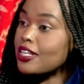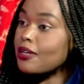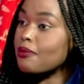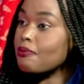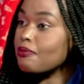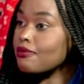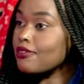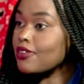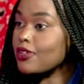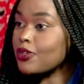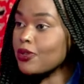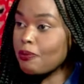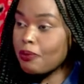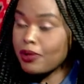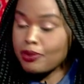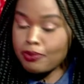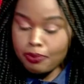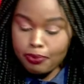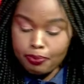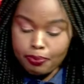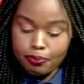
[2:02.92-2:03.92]
team, you
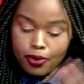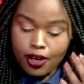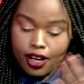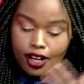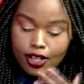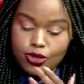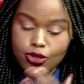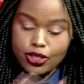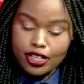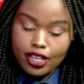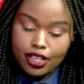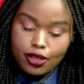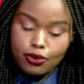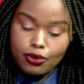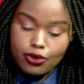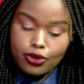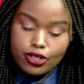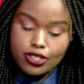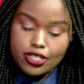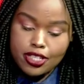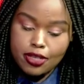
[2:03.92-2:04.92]
put uh, together
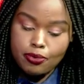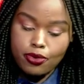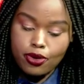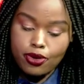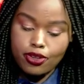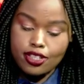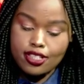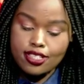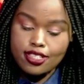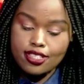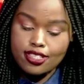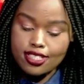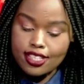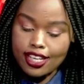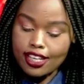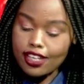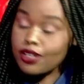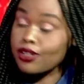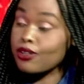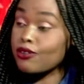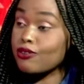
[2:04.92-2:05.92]
with your team on the
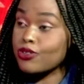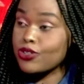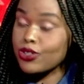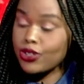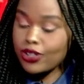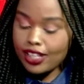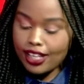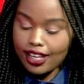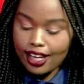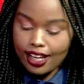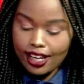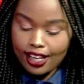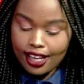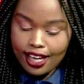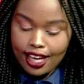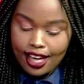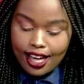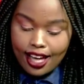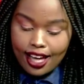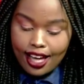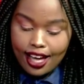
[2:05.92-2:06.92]
2nd of July,
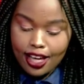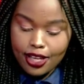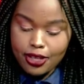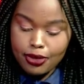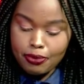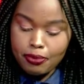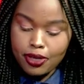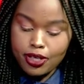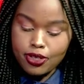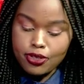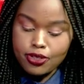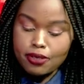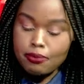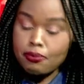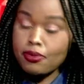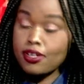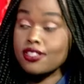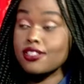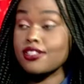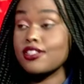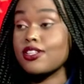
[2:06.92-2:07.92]
uh, you met with the
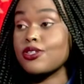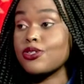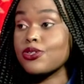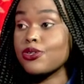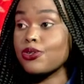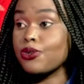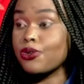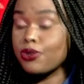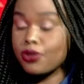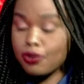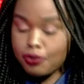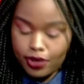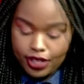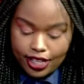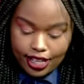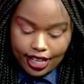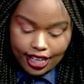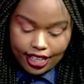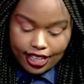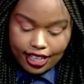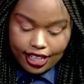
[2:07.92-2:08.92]
President Uhuru
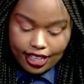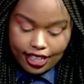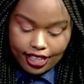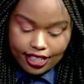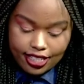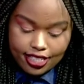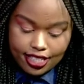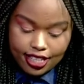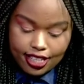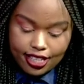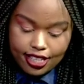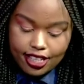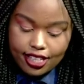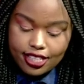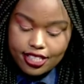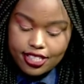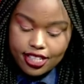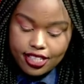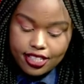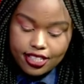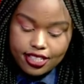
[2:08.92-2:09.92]
Muigai Kenyatta, and the
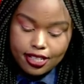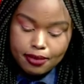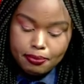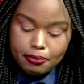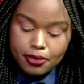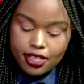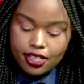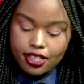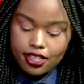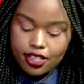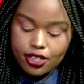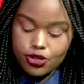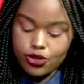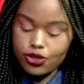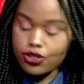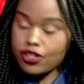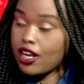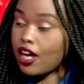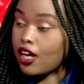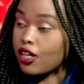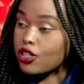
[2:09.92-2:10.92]
agenda being the
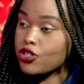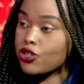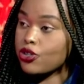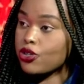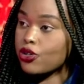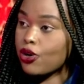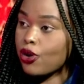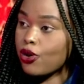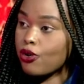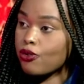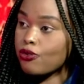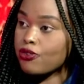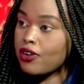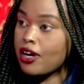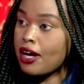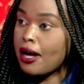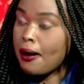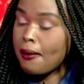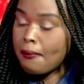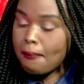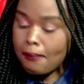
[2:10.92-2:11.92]
introduction of
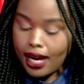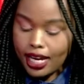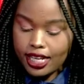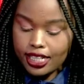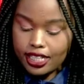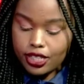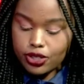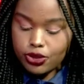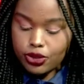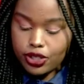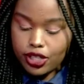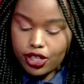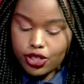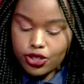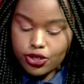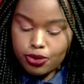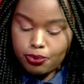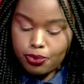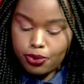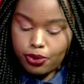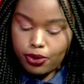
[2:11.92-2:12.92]
mind
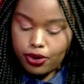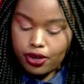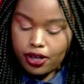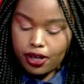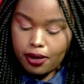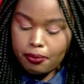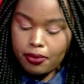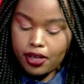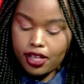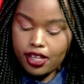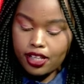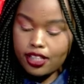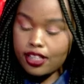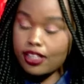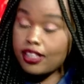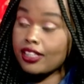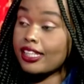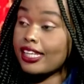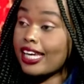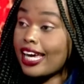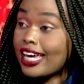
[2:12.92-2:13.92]
education program
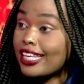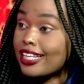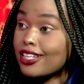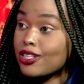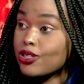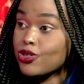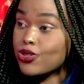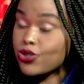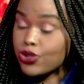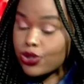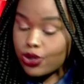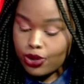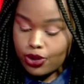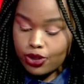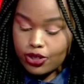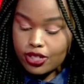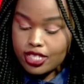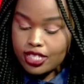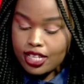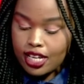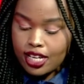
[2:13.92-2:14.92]
in Kenyan
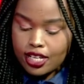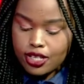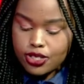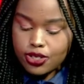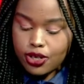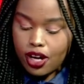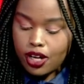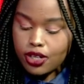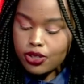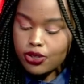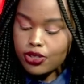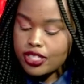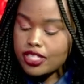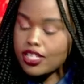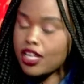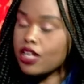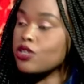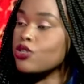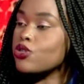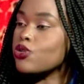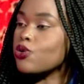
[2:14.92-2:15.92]
schools. So how do you
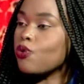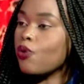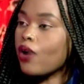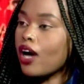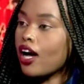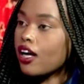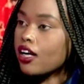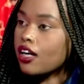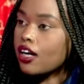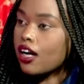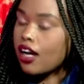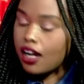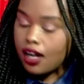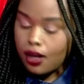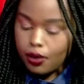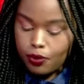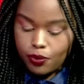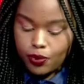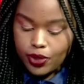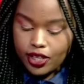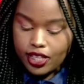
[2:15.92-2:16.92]
intend to work
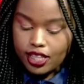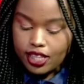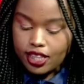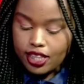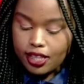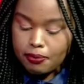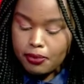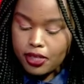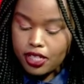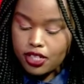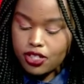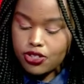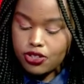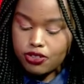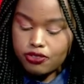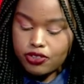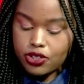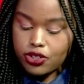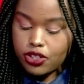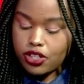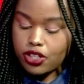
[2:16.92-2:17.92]
uh, with the
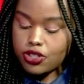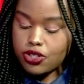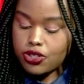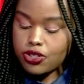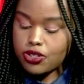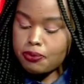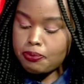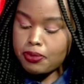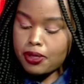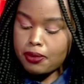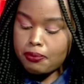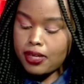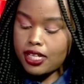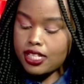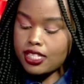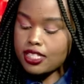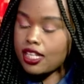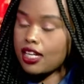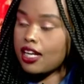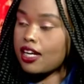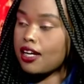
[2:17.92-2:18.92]
Ministry of Education to
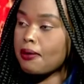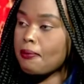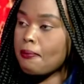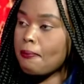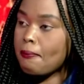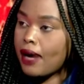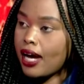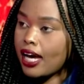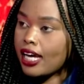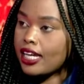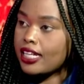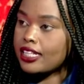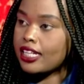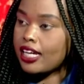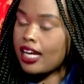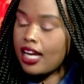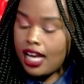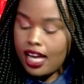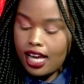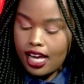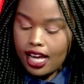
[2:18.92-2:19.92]
implement a uh, mind
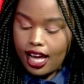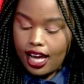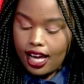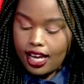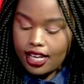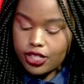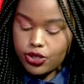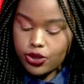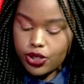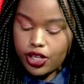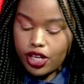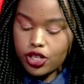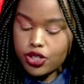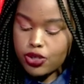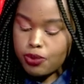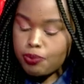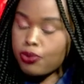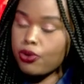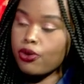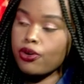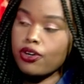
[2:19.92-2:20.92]
uh,
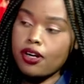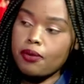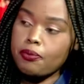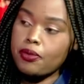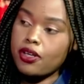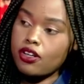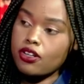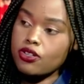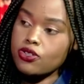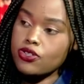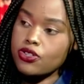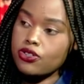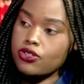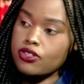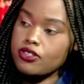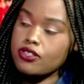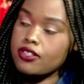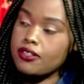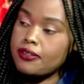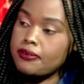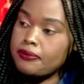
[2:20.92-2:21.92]
education program in our schools?